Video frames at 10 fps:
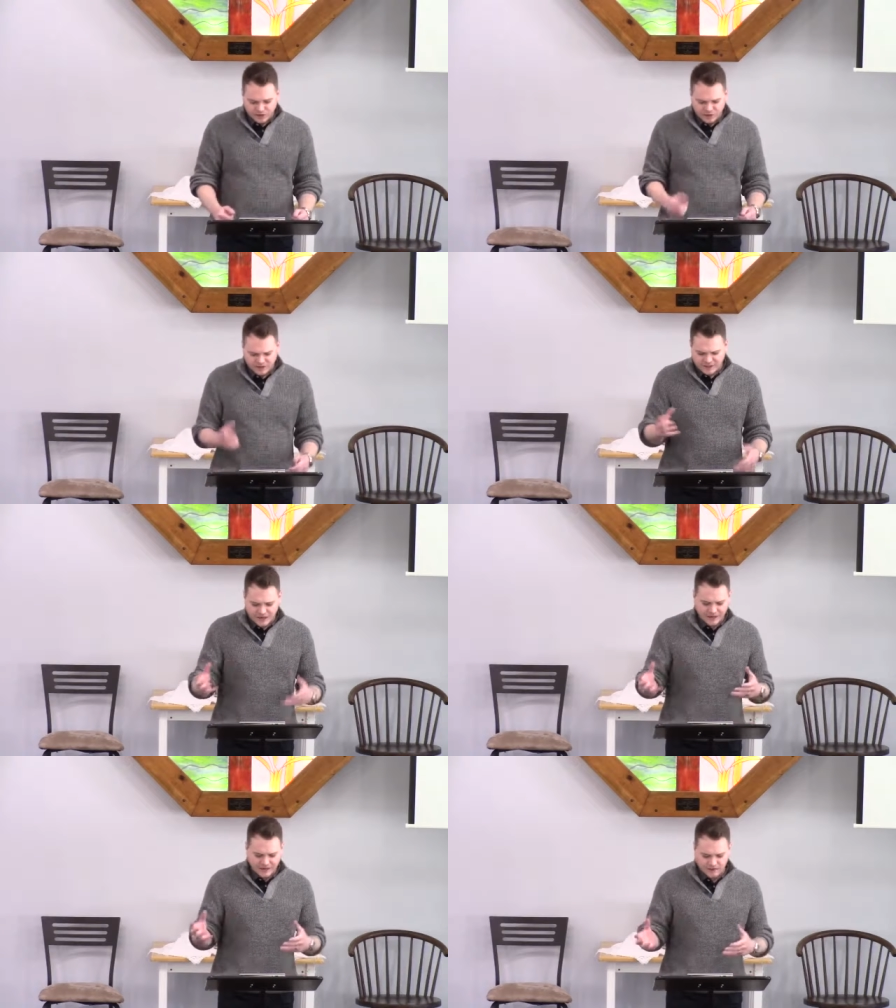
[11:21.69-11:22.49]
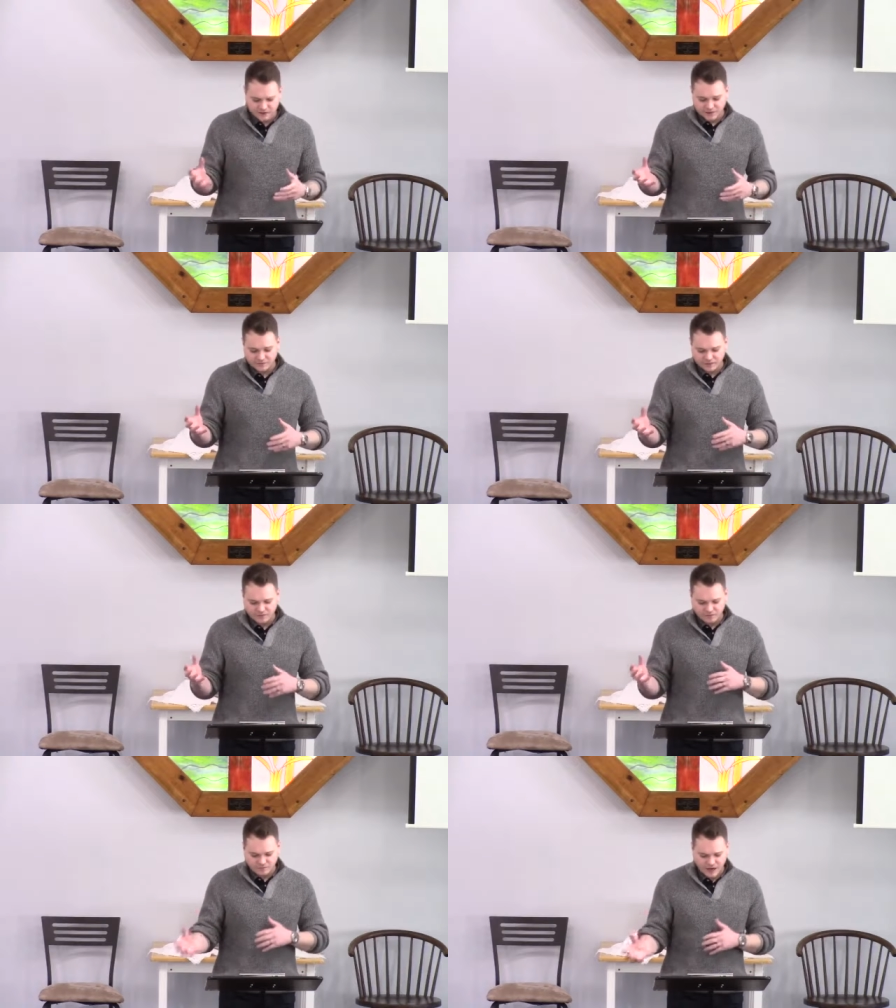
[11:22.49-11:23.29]
using that analogy of,
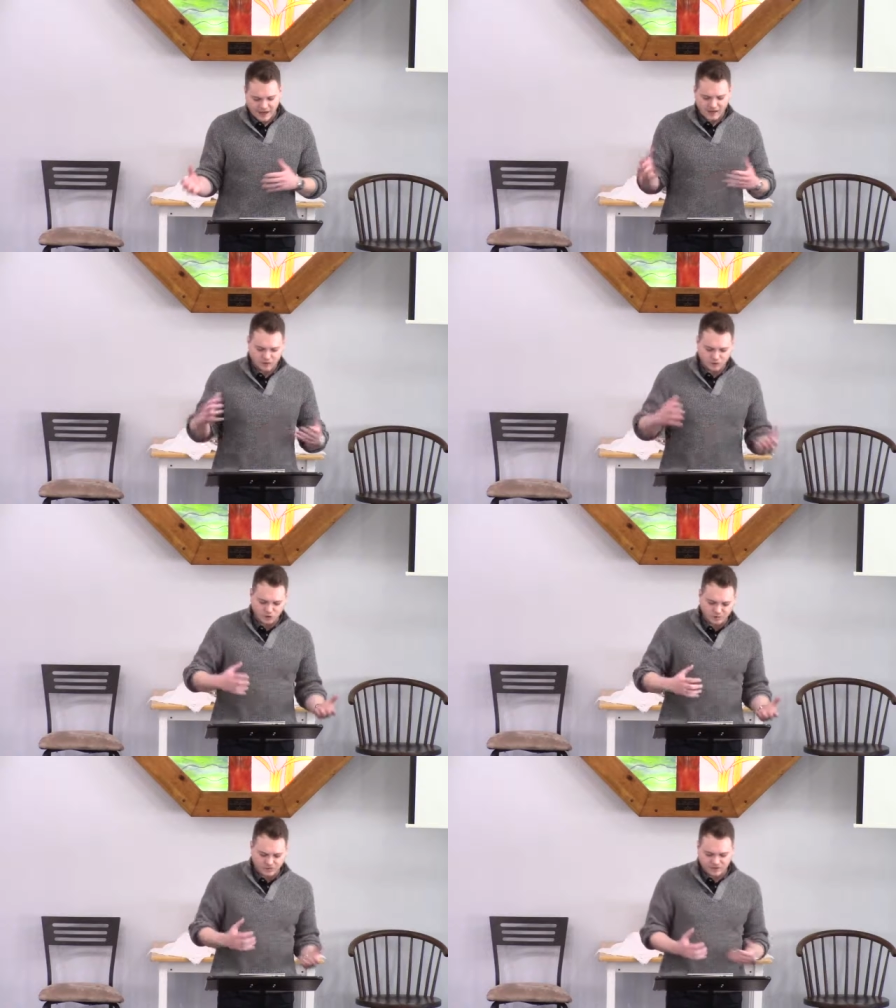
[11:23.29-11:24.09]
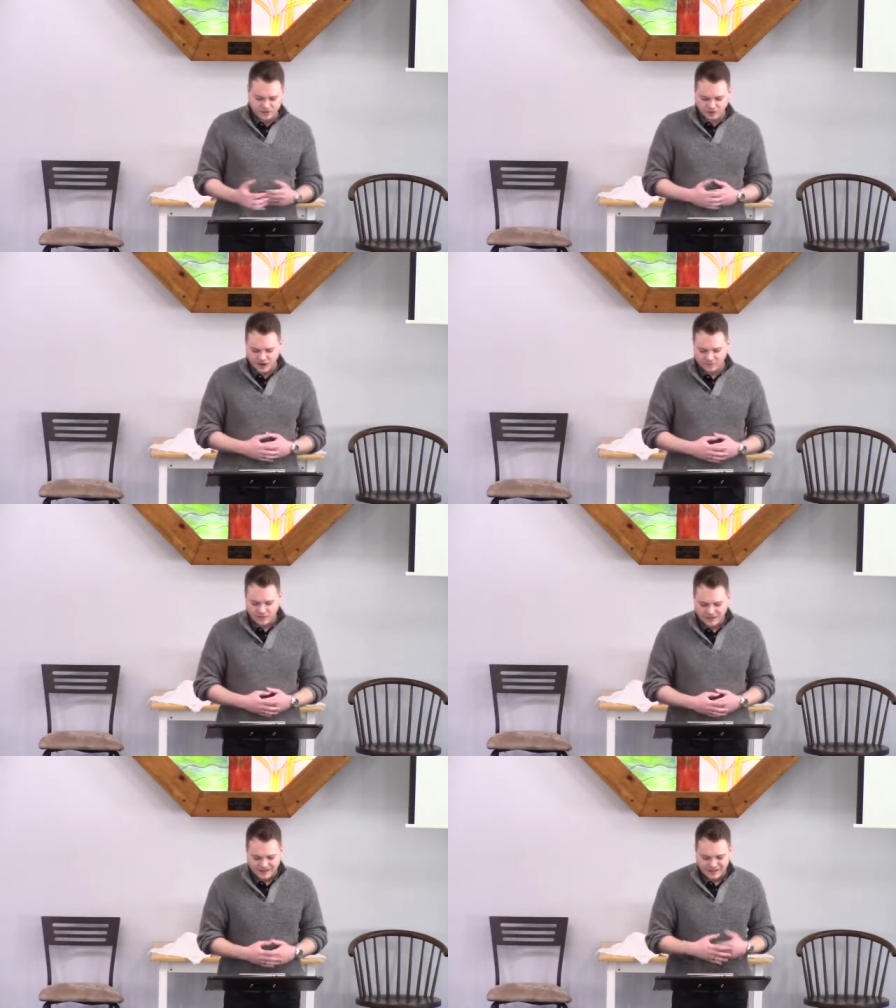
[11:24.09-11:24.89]
of a bride and groom to describe
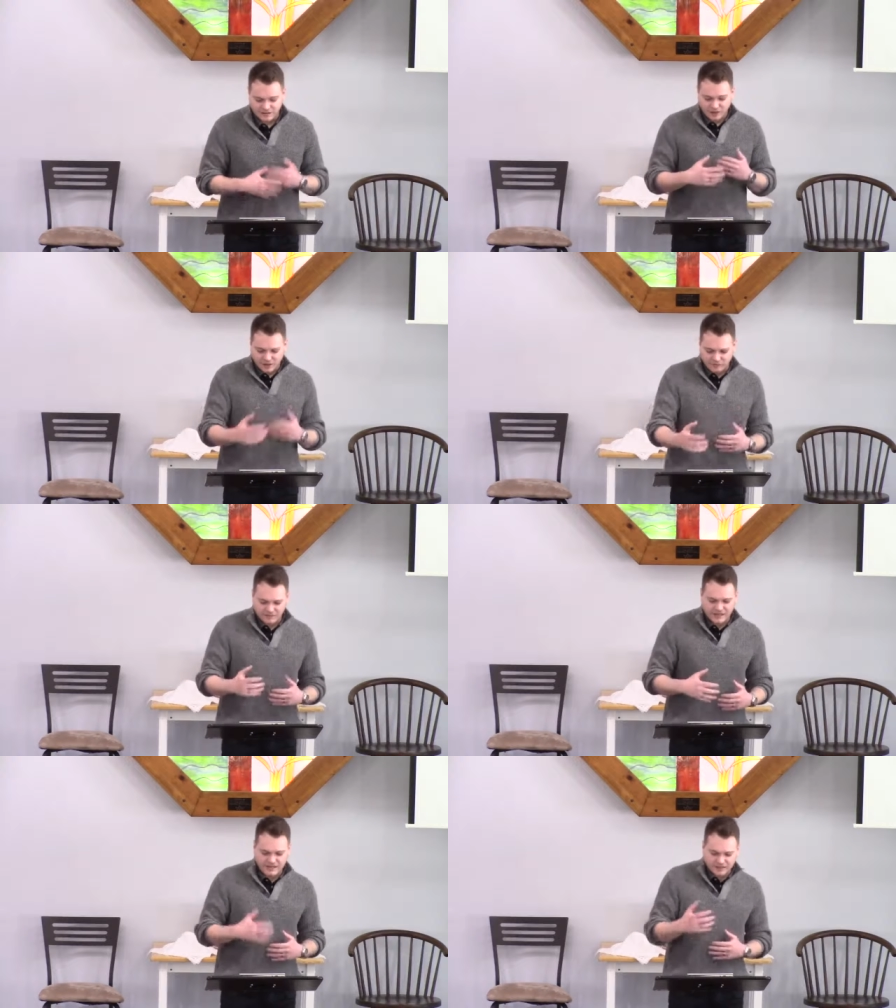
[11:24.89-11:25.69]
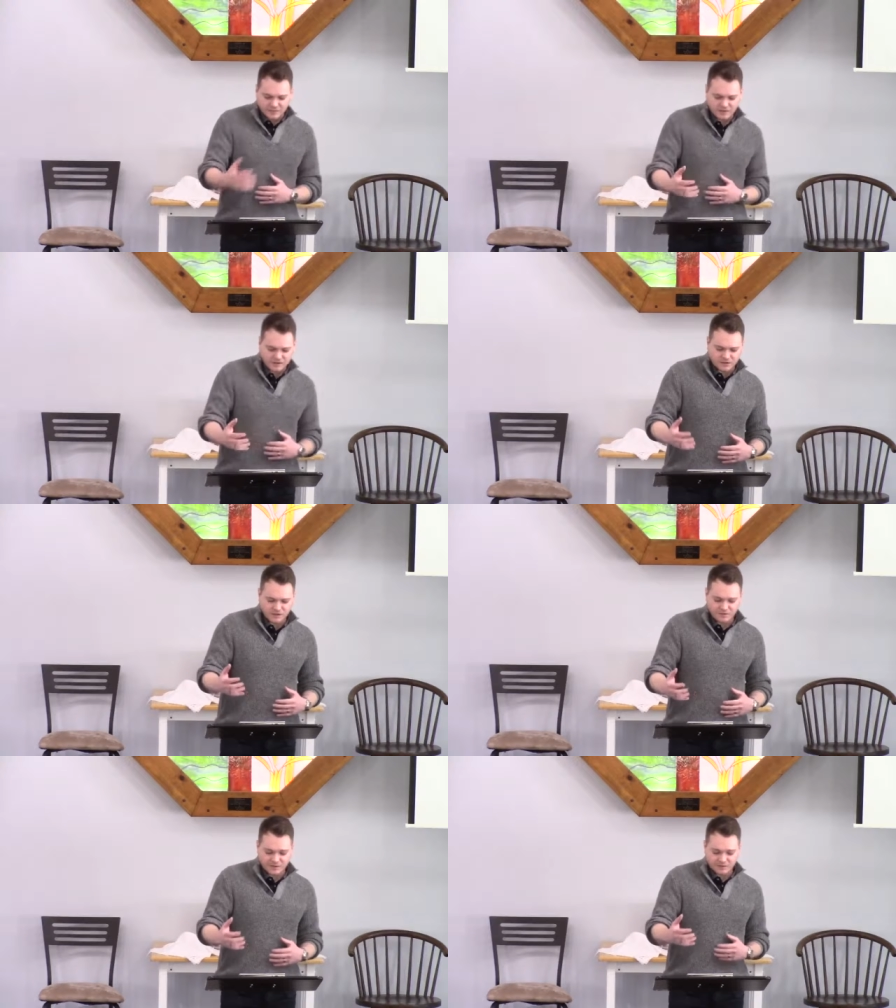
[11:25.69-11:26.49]
his love and his commitment to
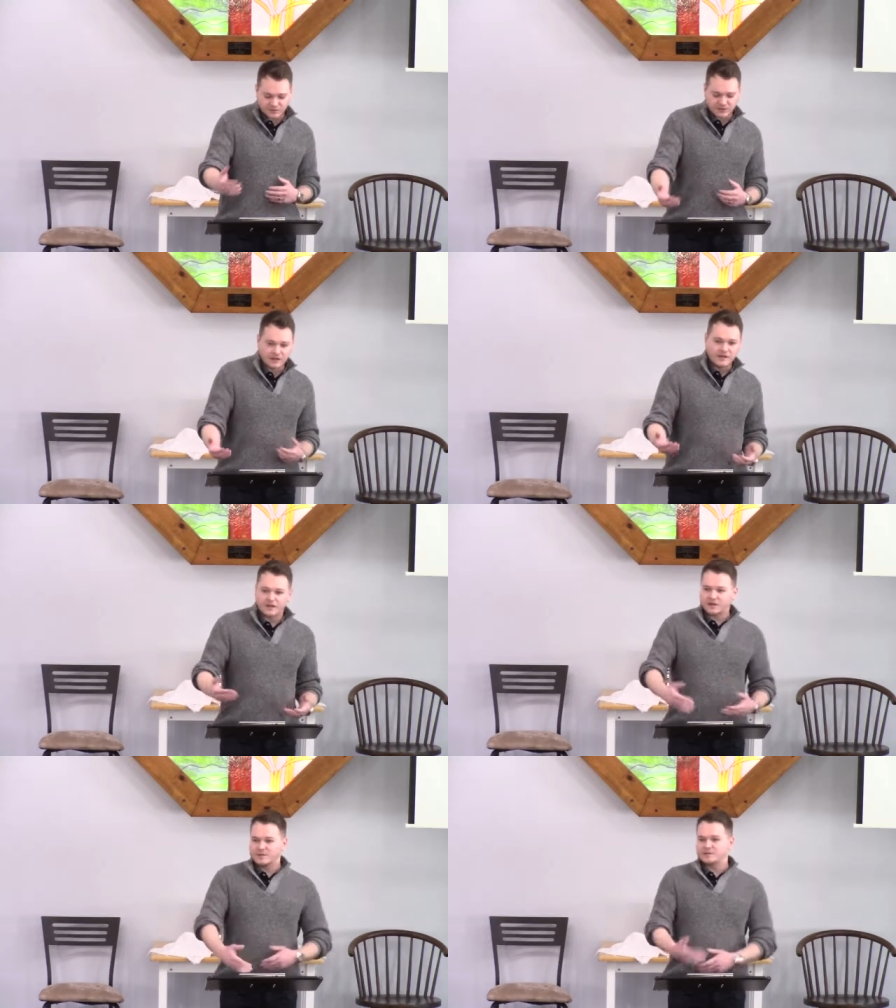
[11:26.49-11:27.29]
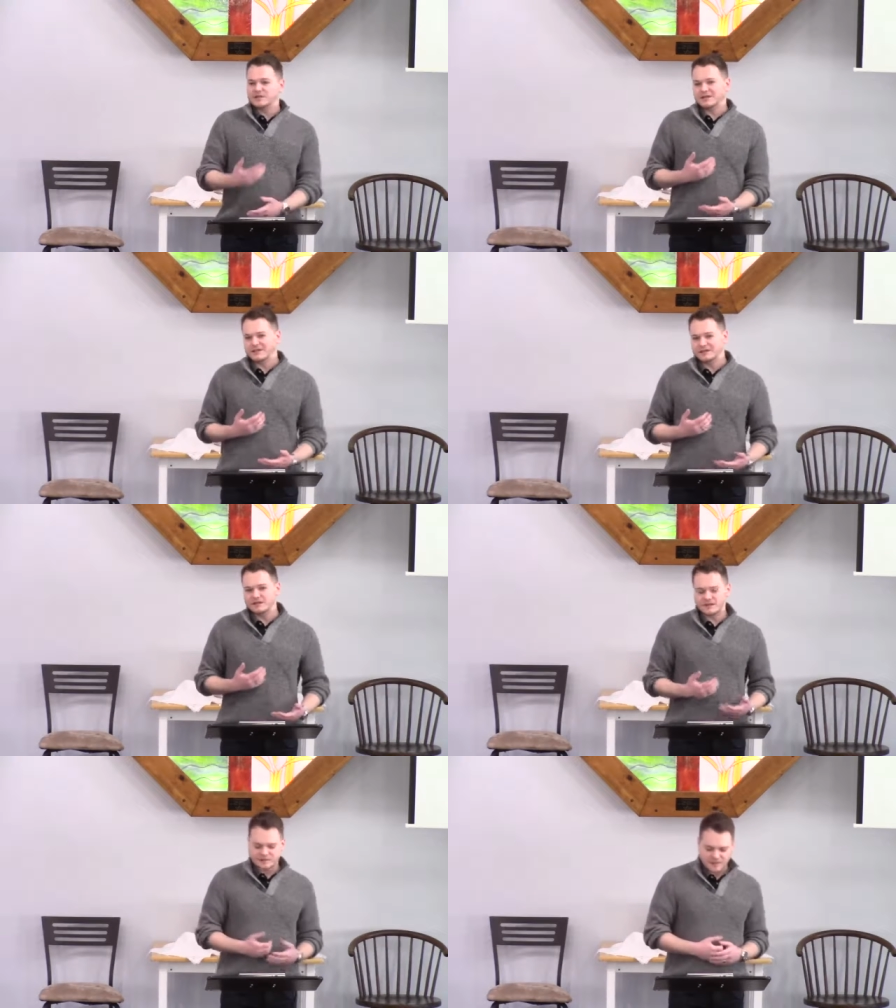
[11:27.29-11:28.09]
his people and the commitment that he
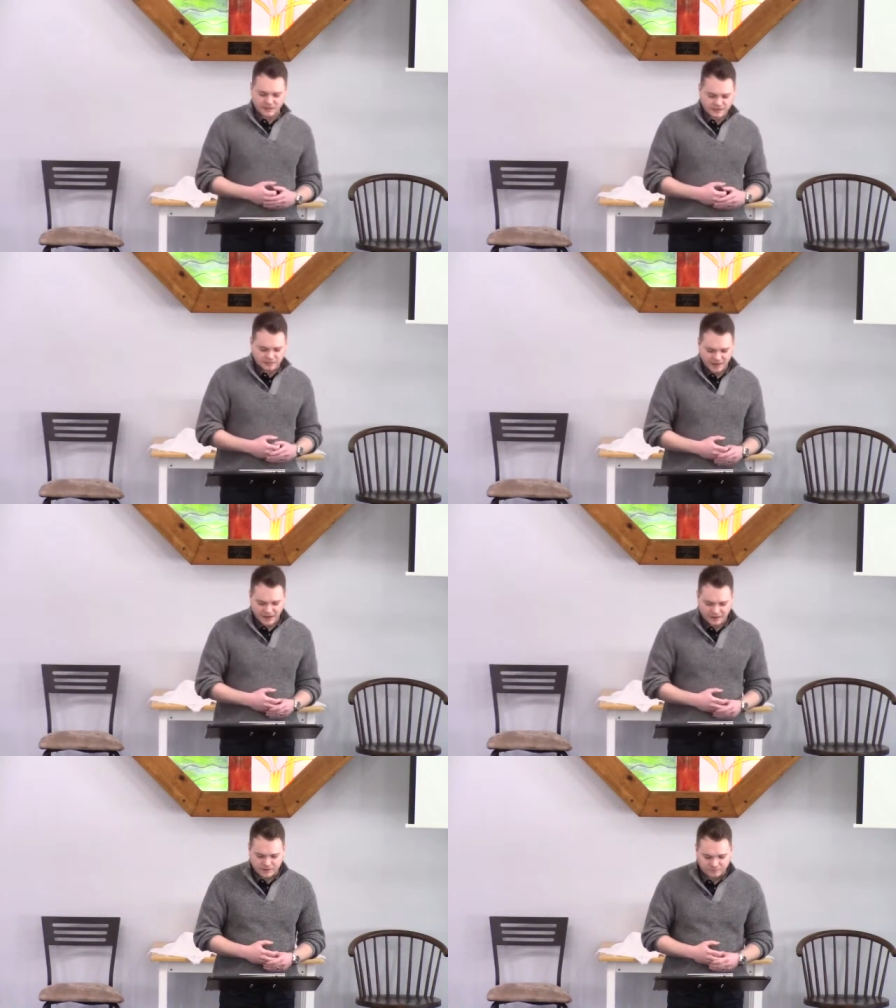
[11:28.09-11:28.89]
expects back.